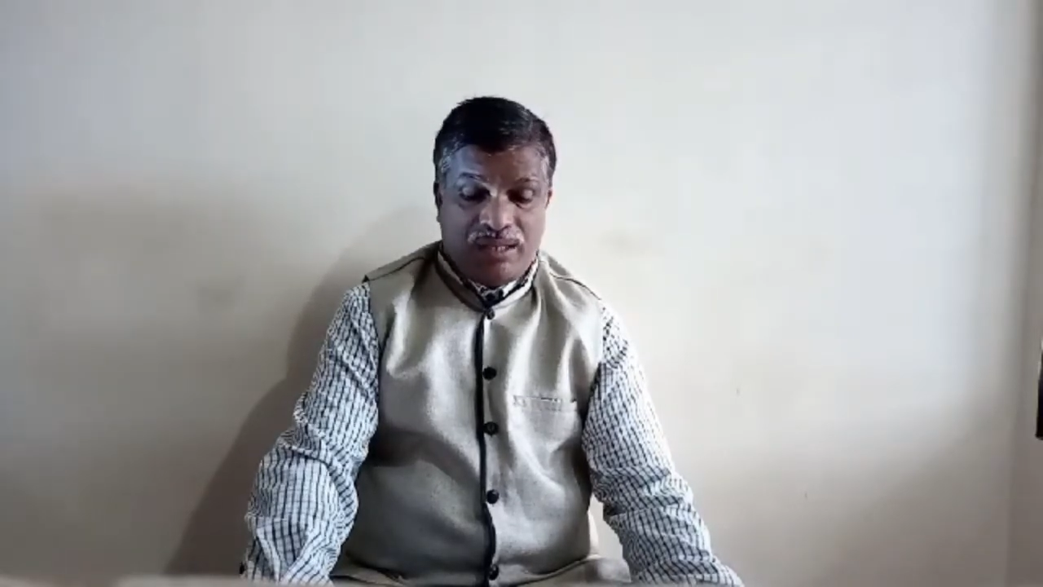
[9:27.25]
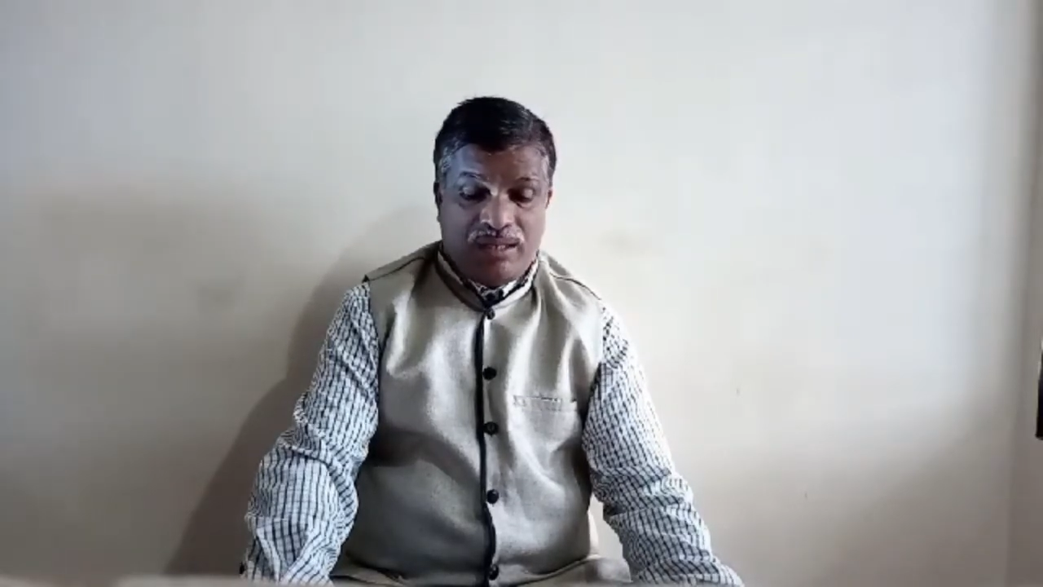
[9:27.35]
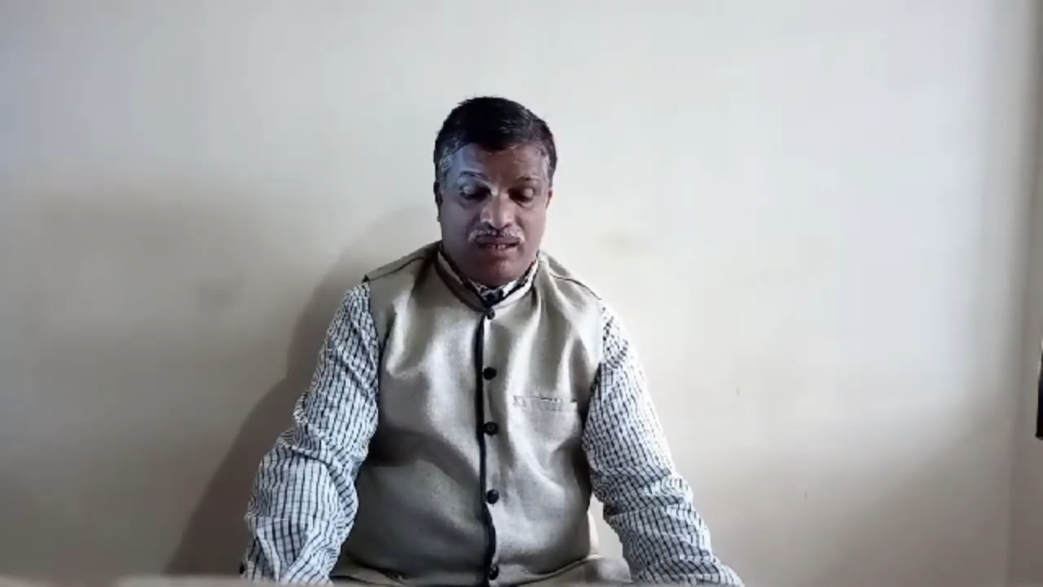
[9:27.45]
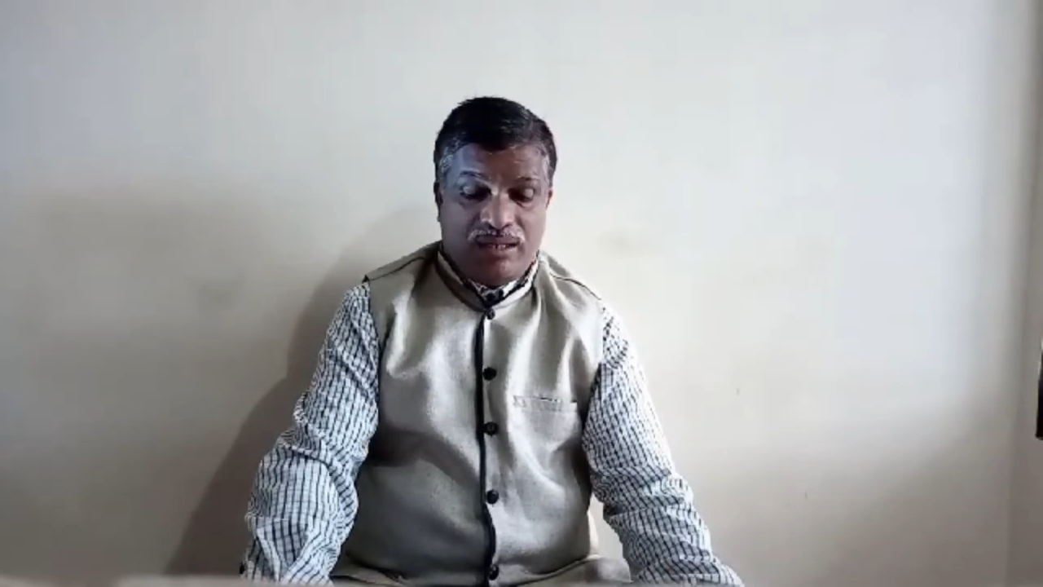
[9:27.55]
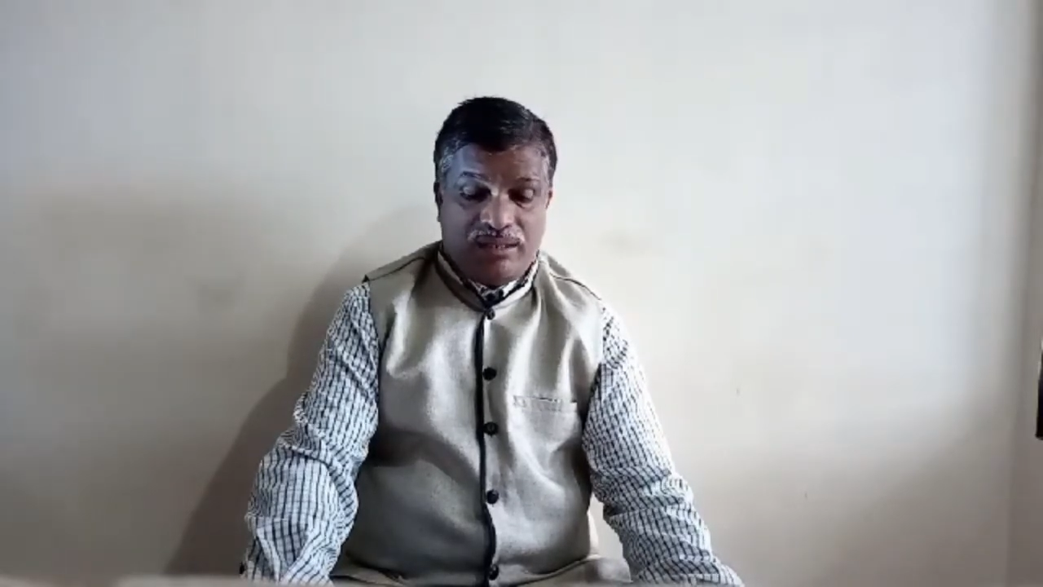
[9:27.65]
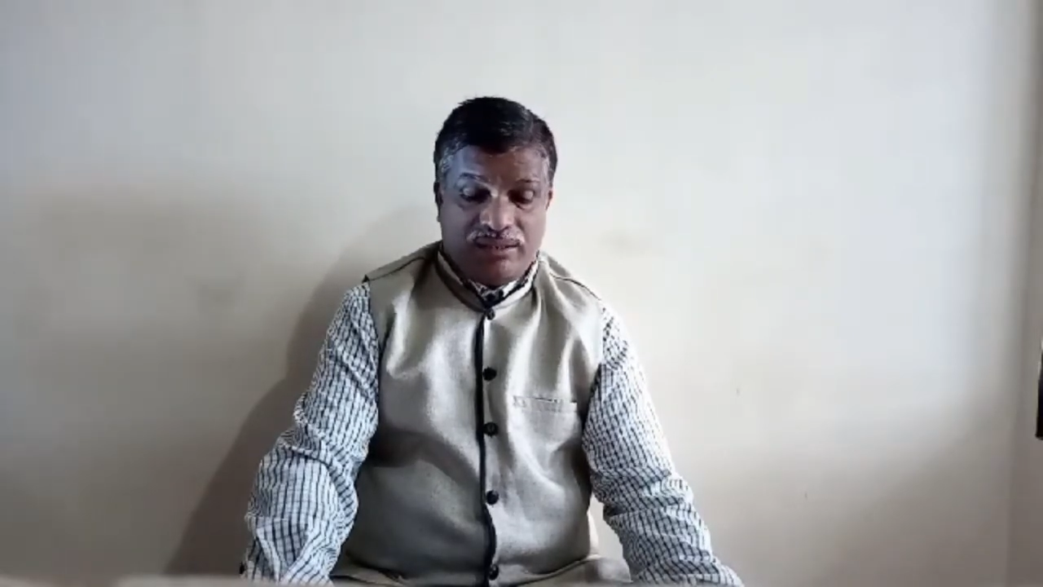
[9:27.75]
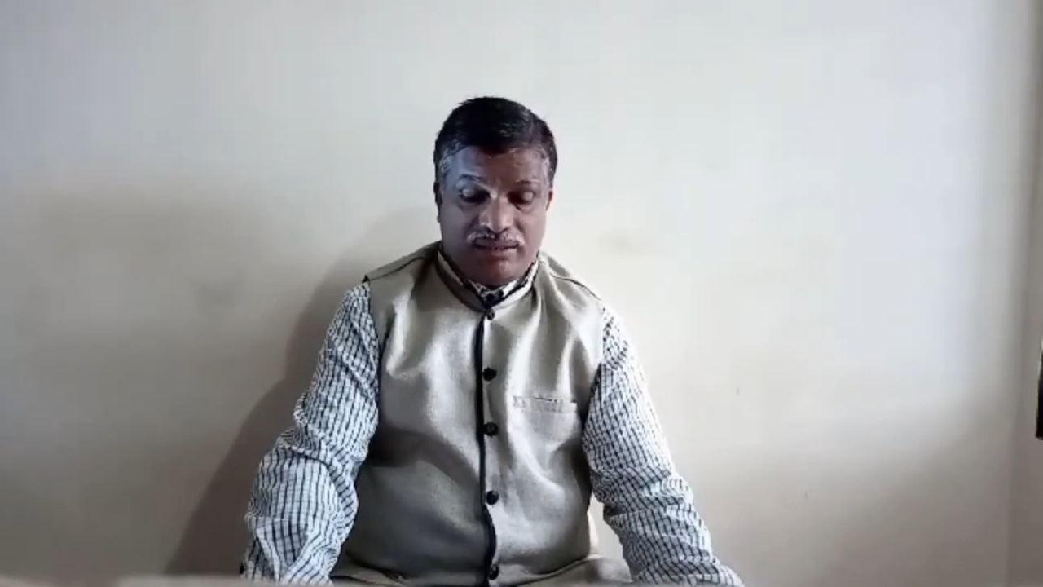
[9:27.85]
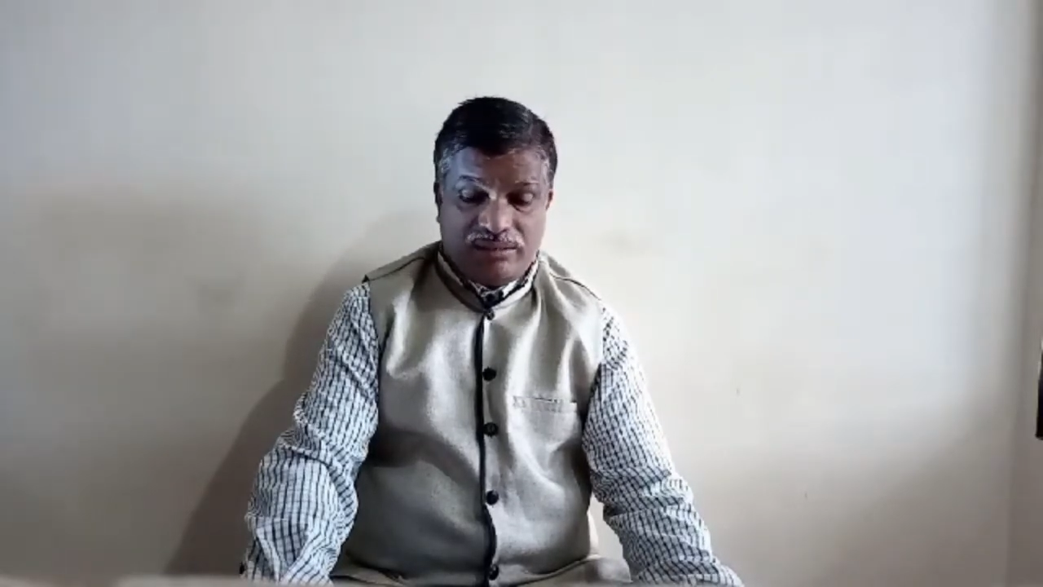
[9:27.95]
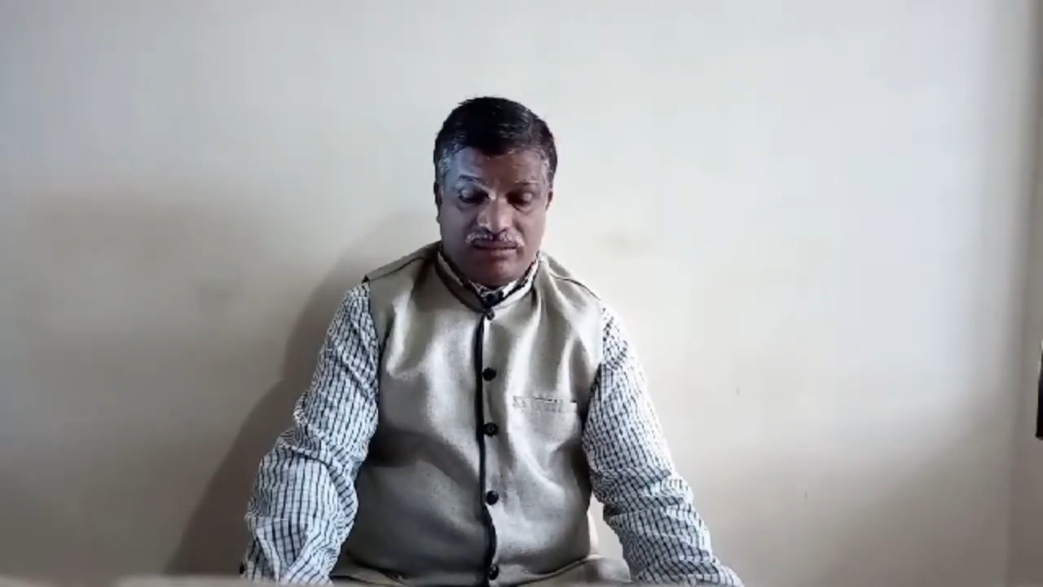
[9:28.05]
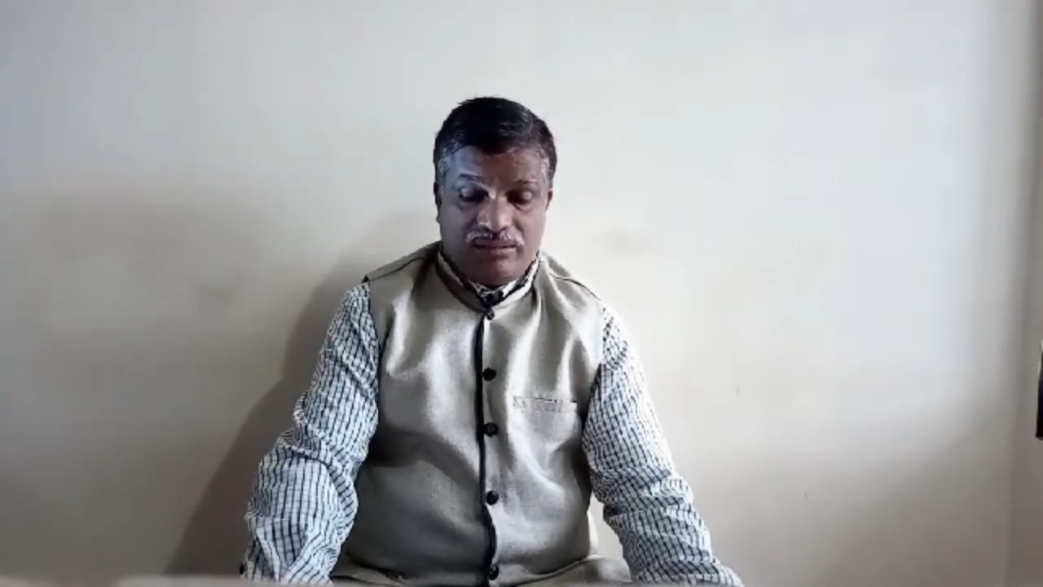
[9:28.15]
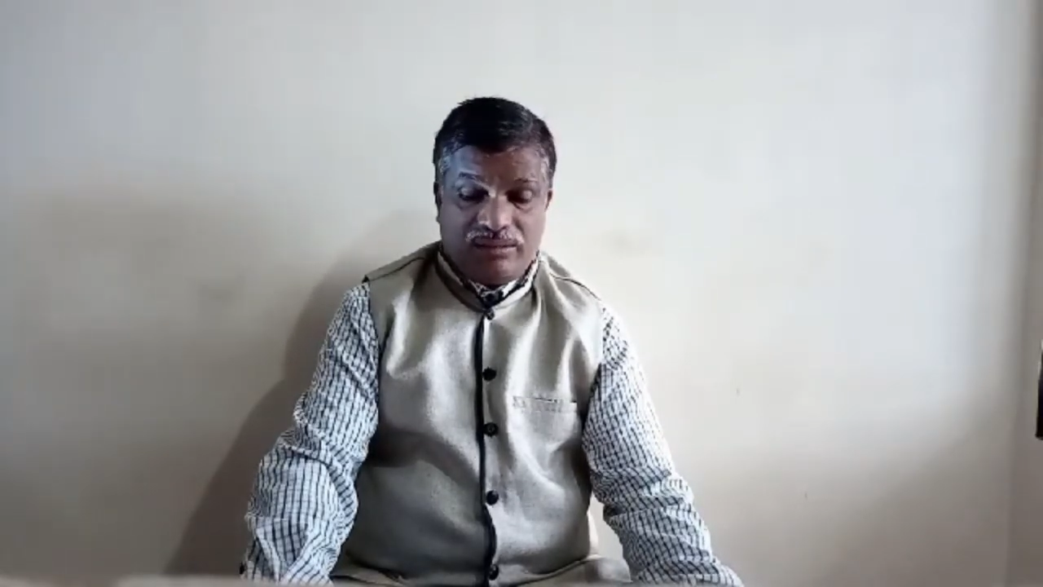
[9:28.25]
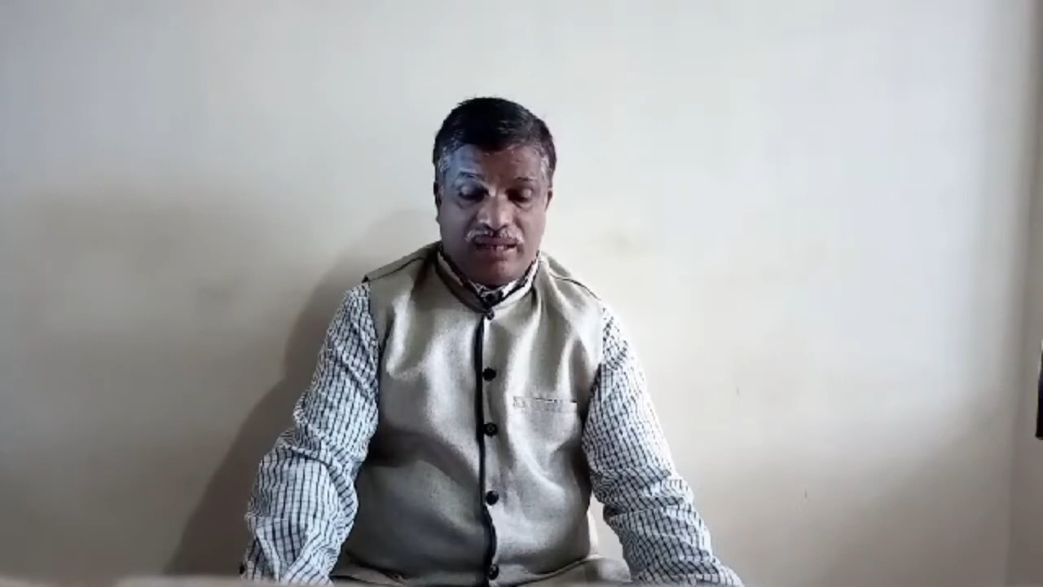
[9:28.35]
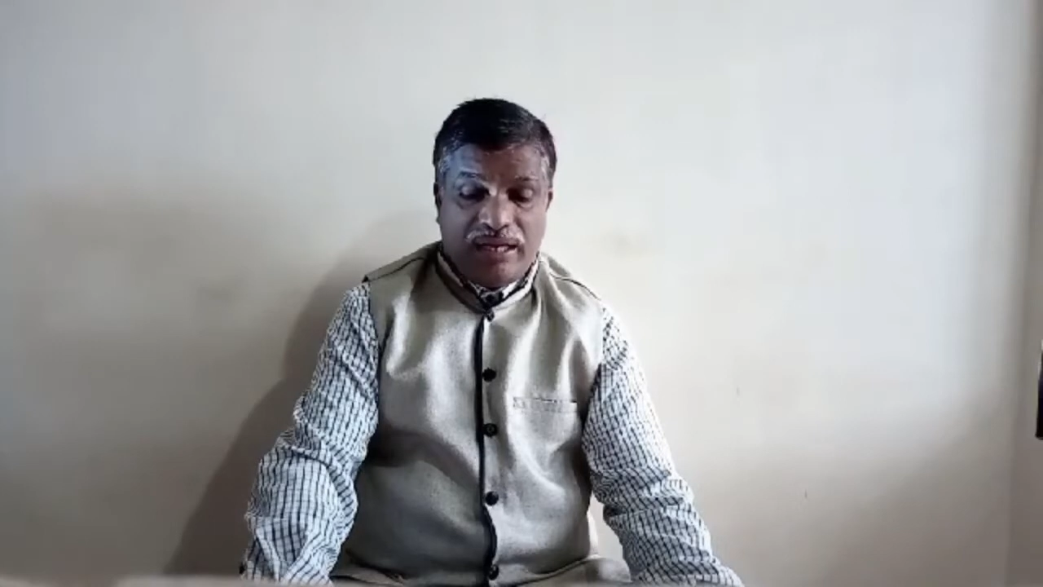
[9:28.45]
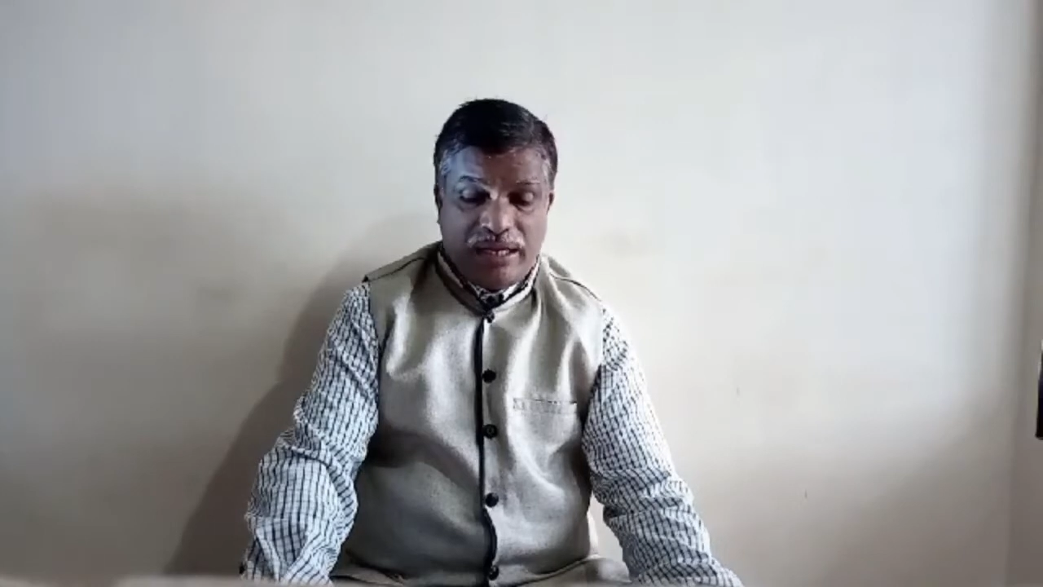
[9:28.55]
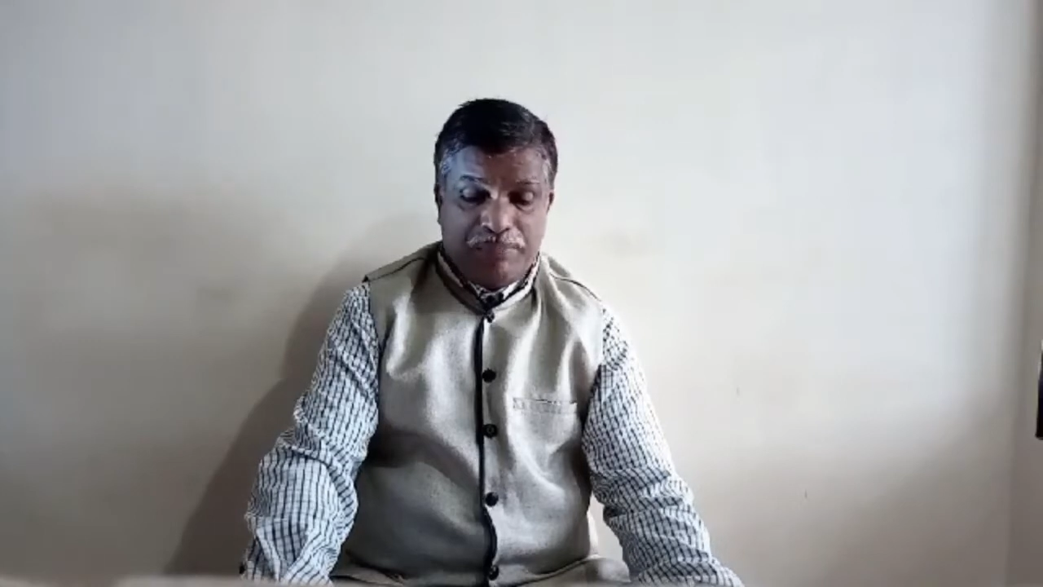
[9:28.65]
Na